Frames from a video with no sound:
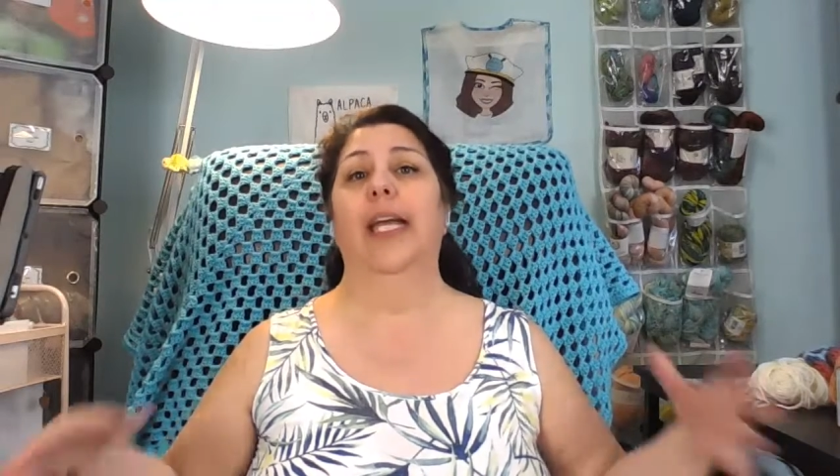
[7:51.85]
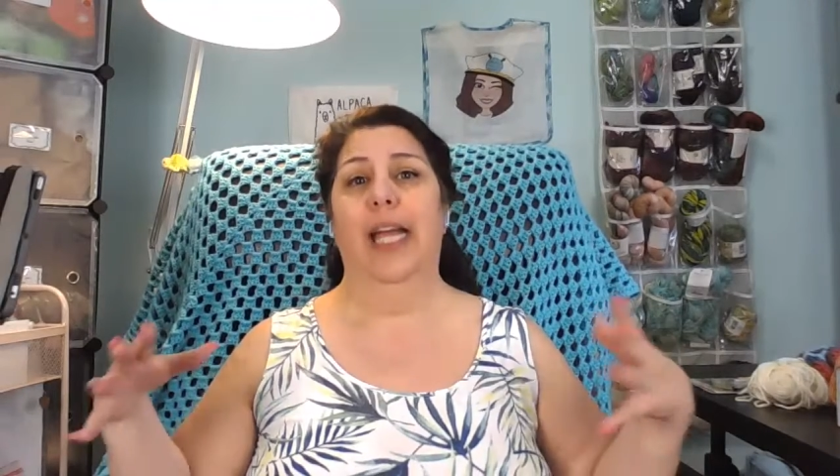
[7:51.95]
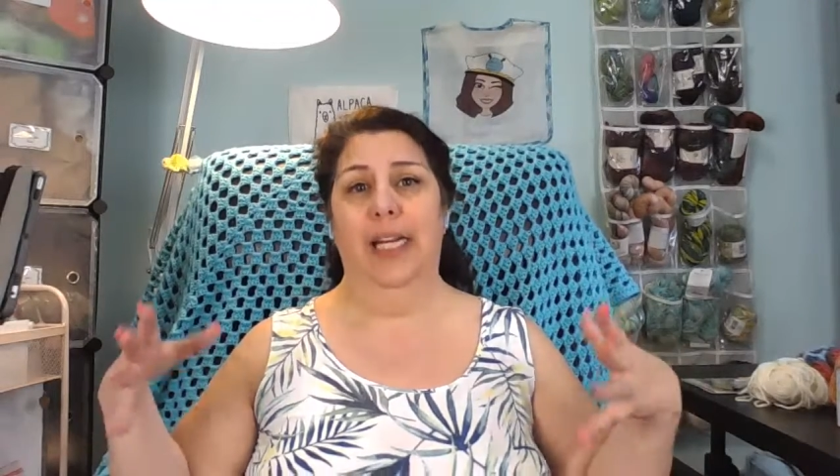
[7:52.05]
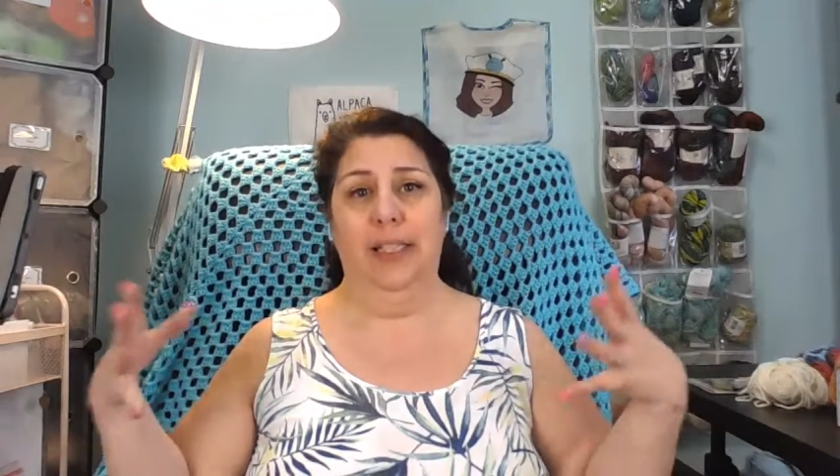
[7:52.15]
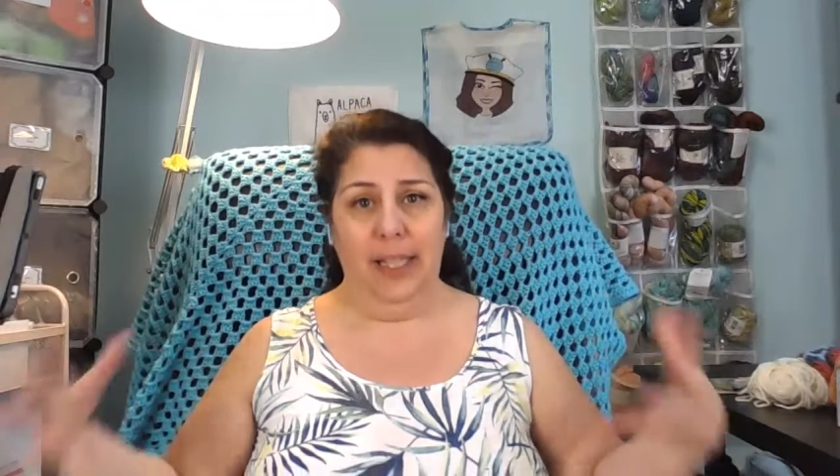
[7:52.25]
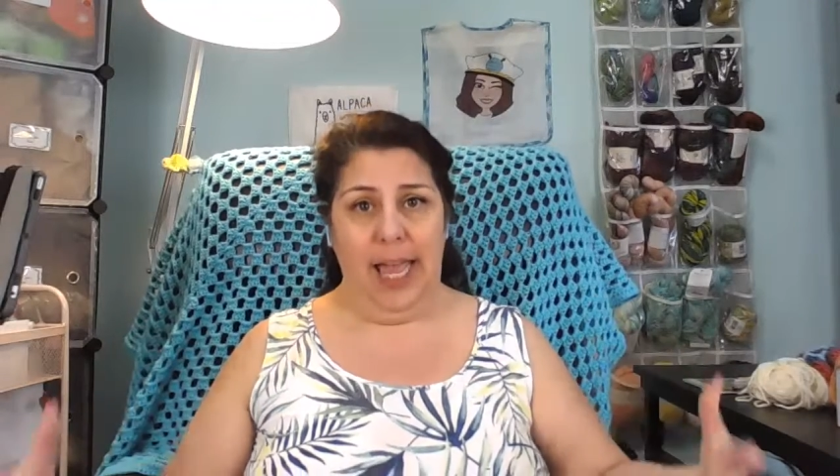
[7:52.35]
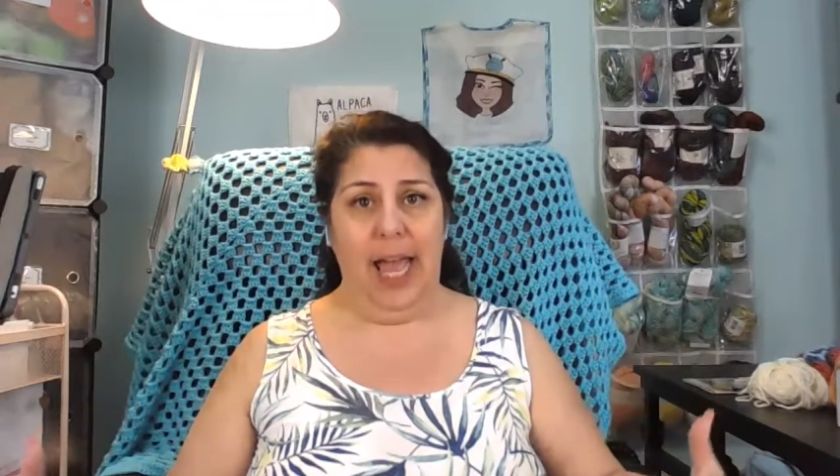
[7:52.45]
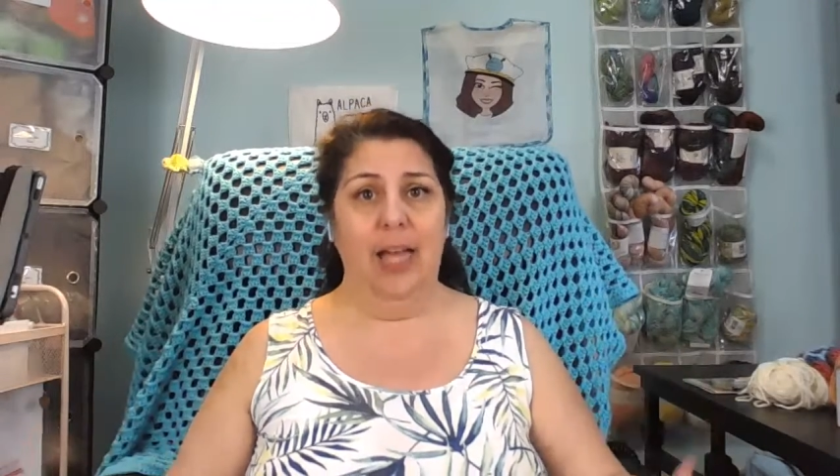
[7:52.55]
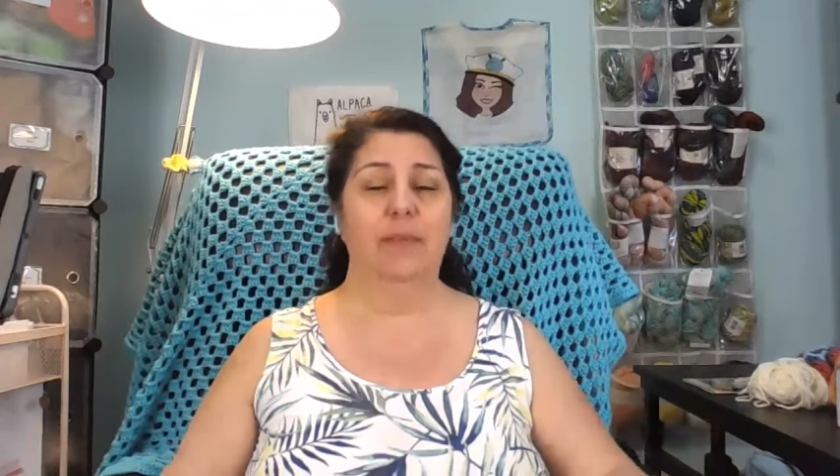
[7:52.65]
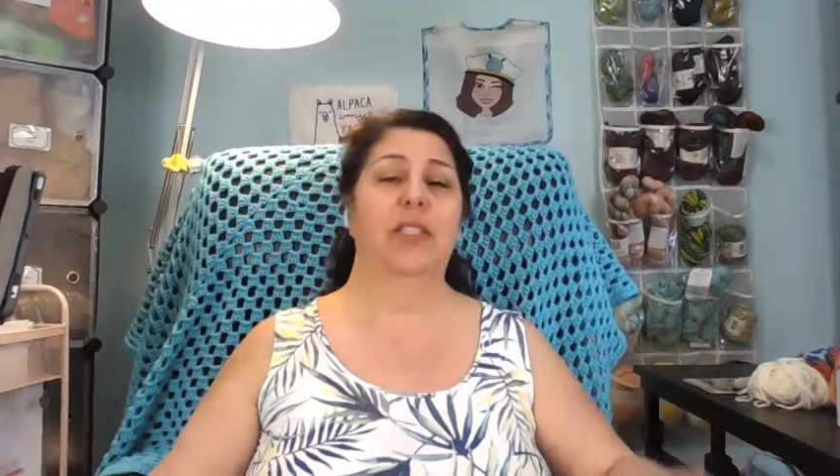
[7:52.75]
in
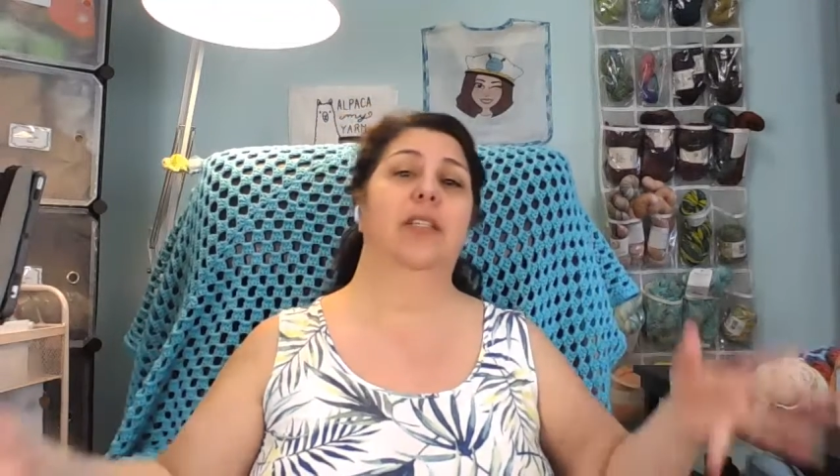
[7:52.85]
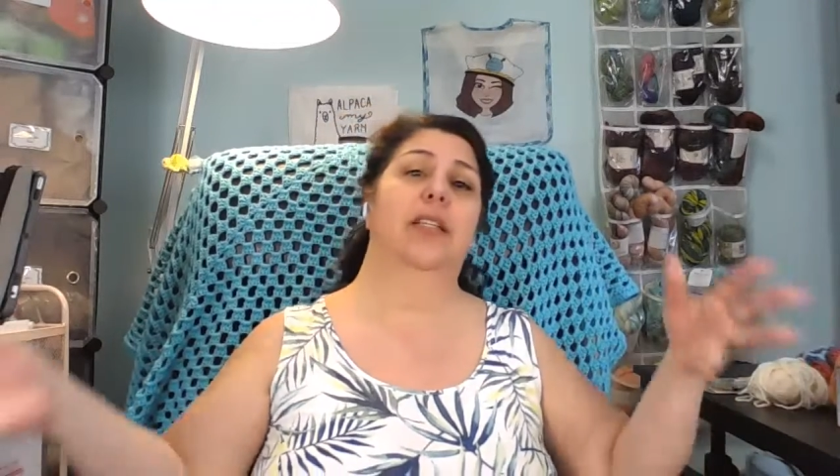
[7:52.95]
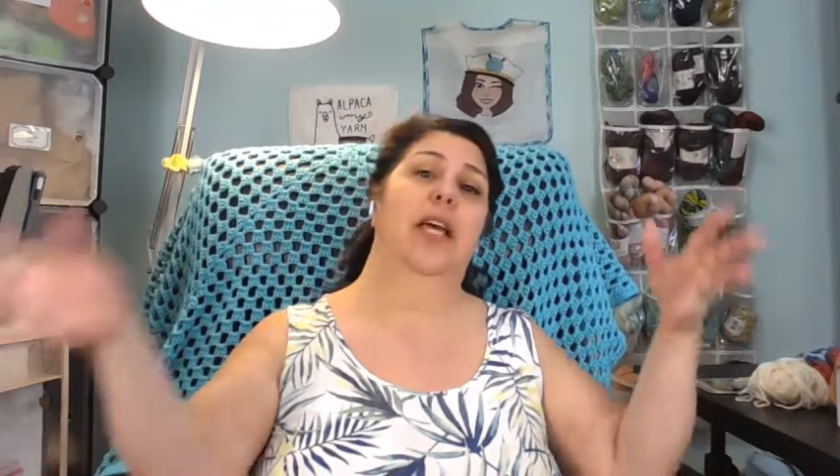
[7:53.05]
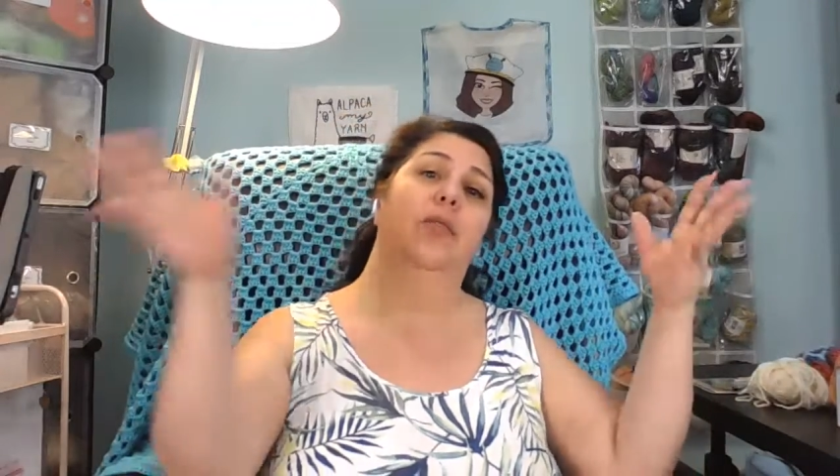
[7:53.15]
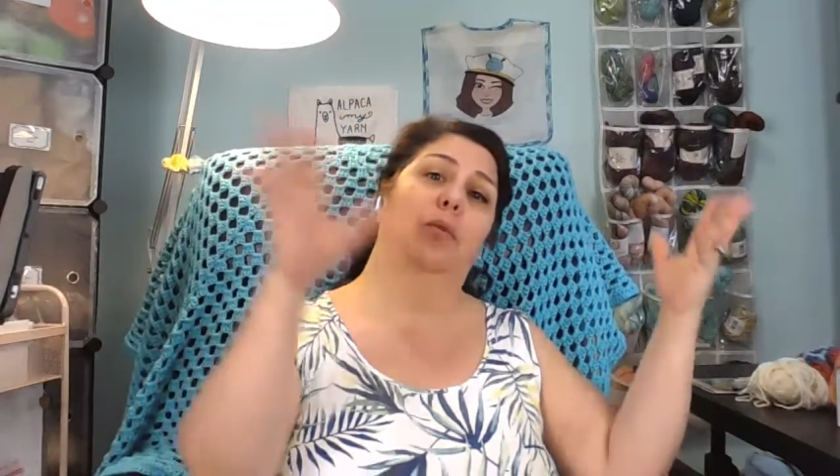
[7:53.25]
labs to then